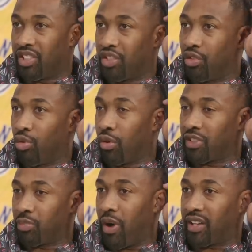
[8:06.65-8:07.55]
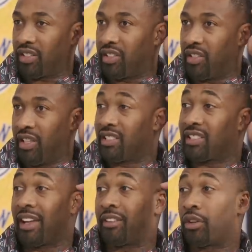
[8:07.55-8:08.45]
He should do more of his practice in,
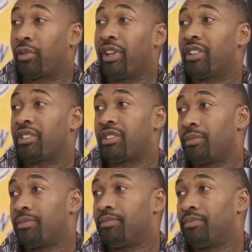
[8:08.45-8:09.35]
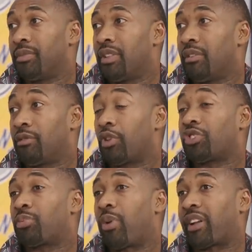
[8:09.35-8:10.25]
inside the arenas yeah.
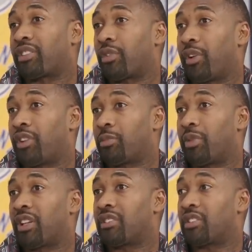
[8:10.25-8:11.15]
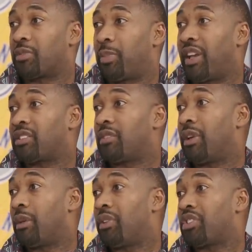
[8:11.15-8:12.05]
versus practice arenas because of the space and maybe yeah.